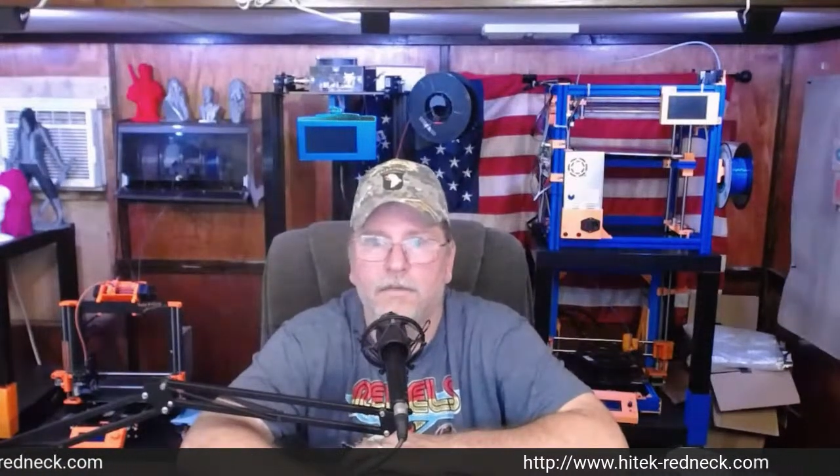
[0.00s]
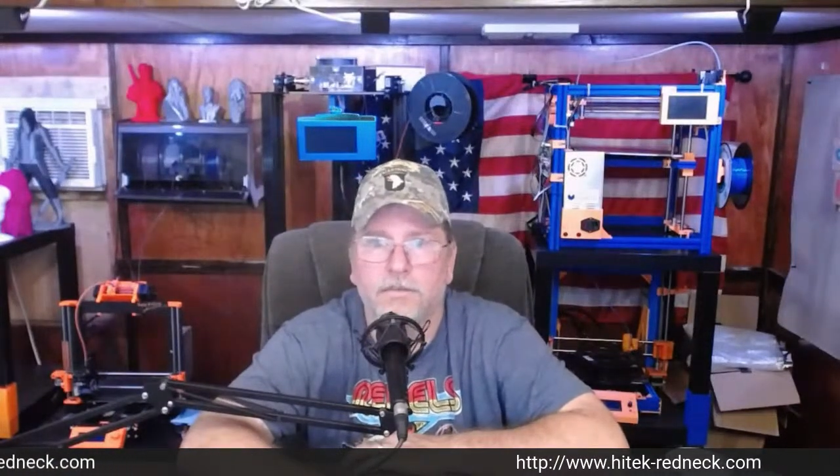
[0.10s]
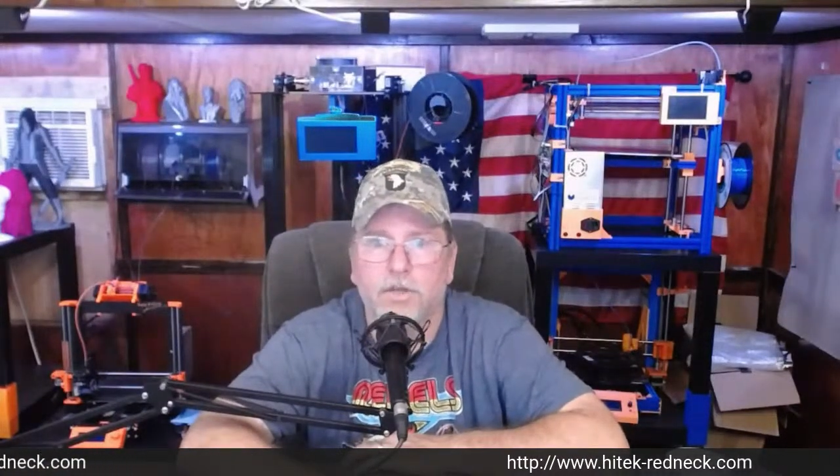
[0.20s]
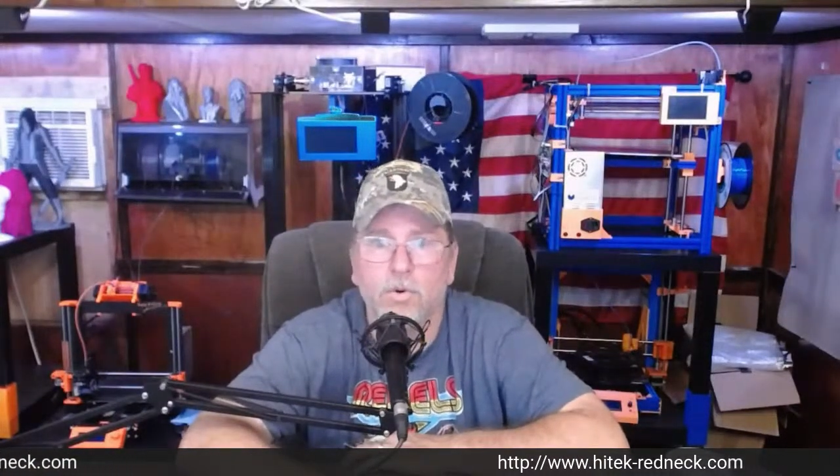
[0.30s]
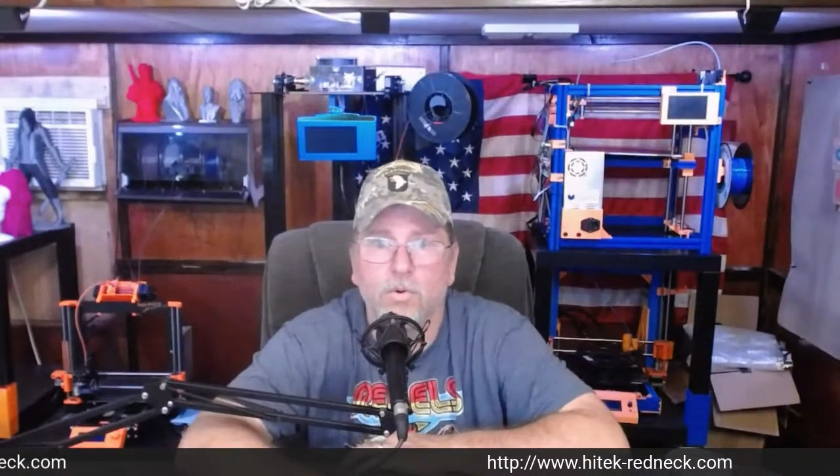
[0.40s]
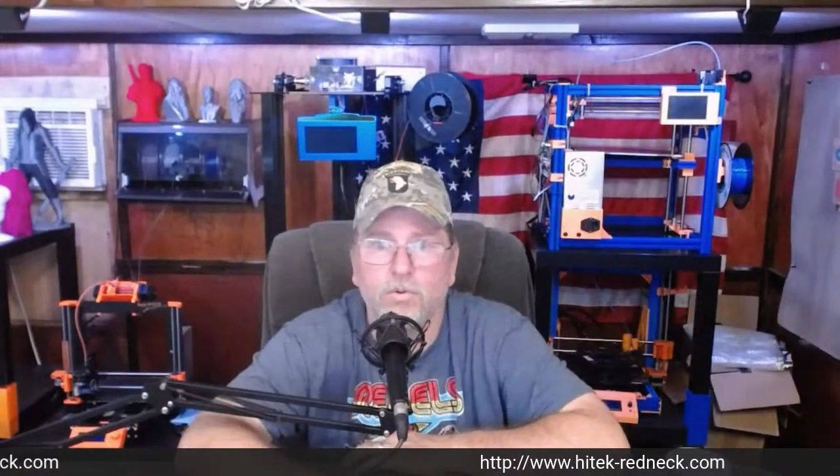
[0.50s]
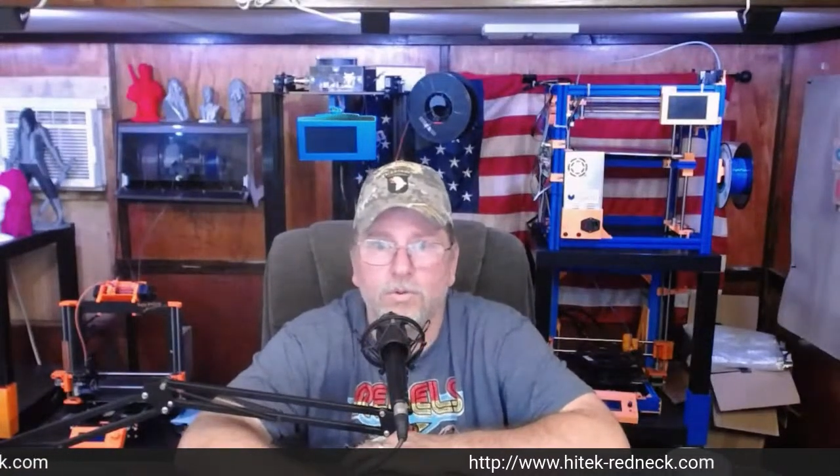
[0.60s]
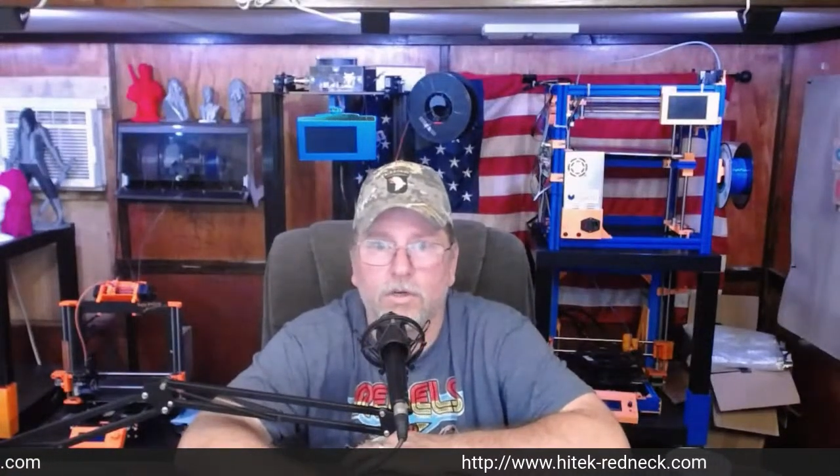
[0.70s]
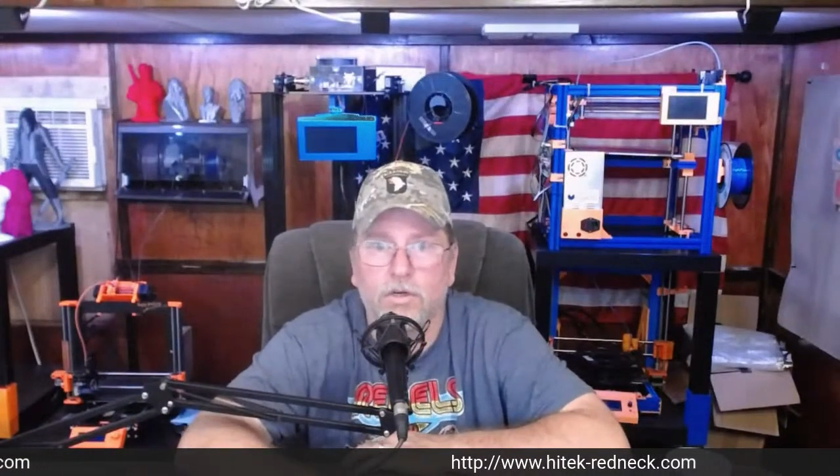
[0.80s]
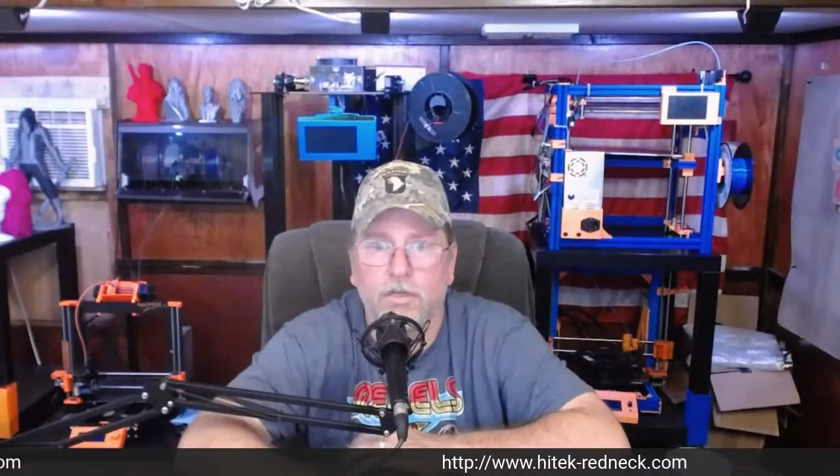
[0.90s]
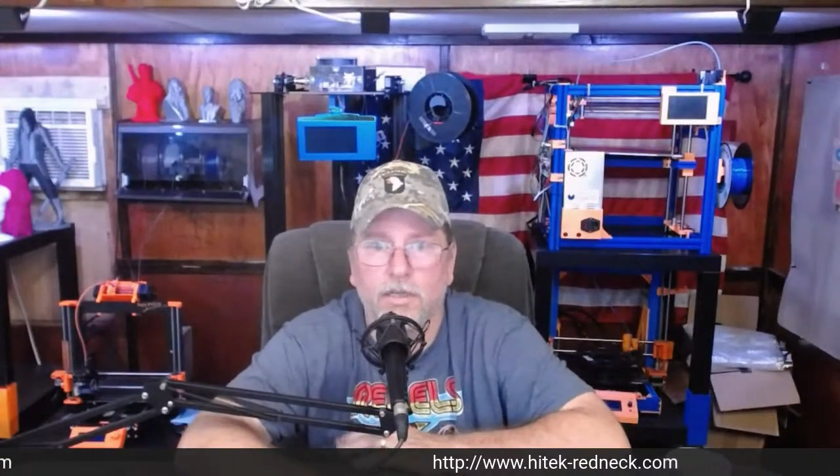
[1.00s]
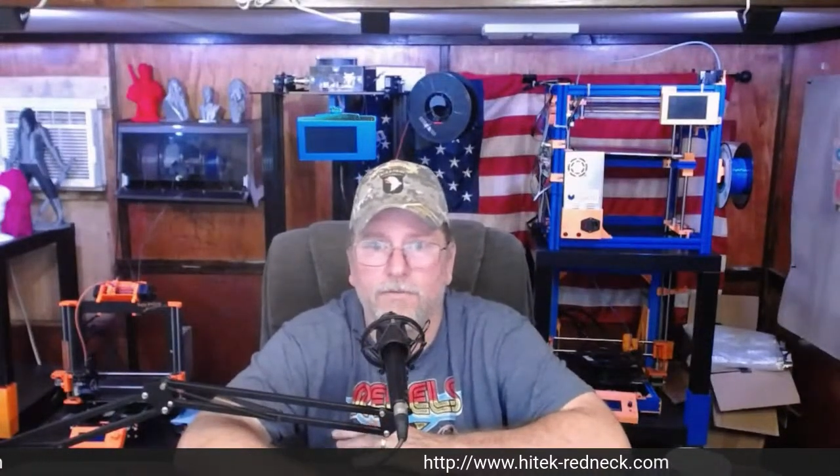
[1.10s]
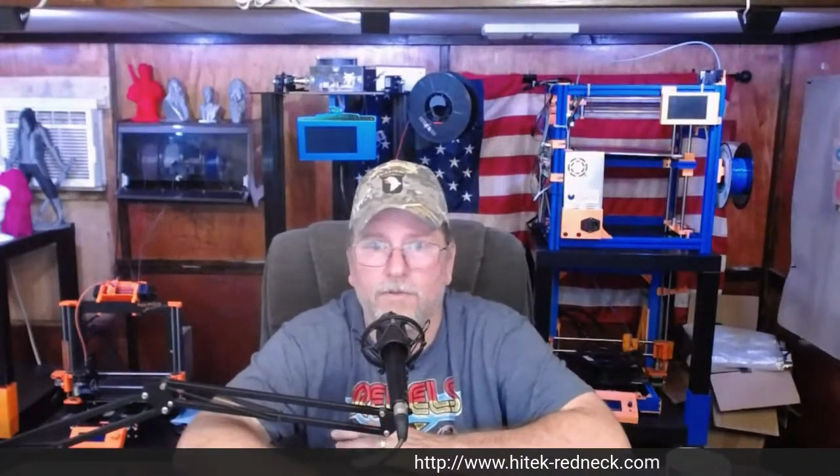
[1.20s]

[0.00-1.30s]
schools are delivering